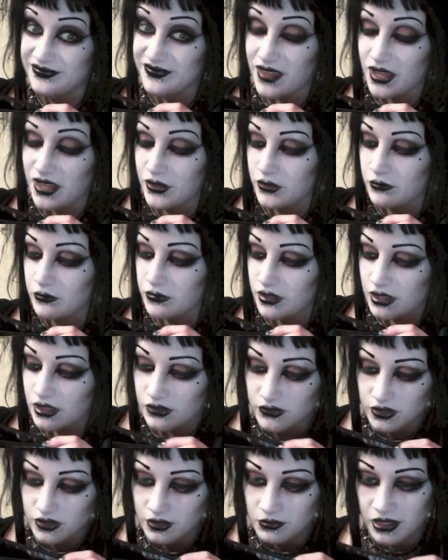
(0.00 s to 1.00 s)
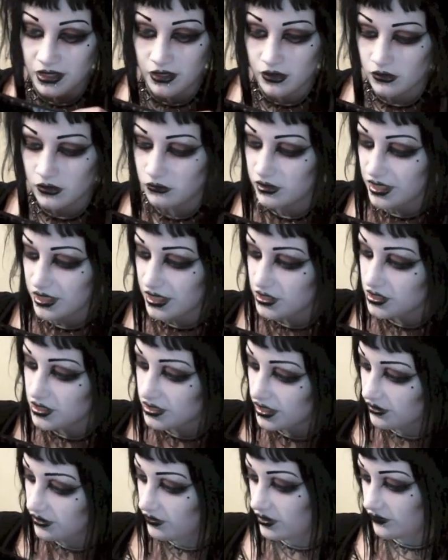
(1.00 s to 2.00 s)
I couldn't believe it. I'm like, who would actually
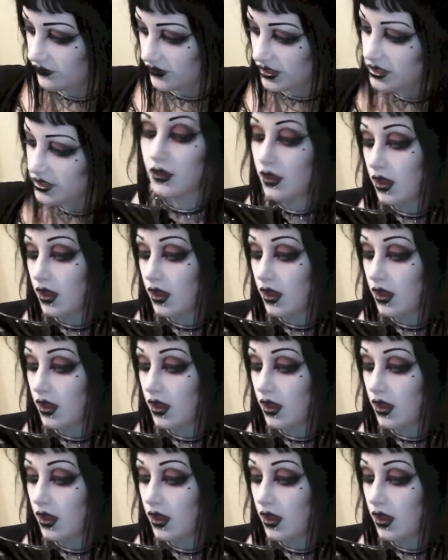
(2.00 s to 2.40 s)
get rid of these?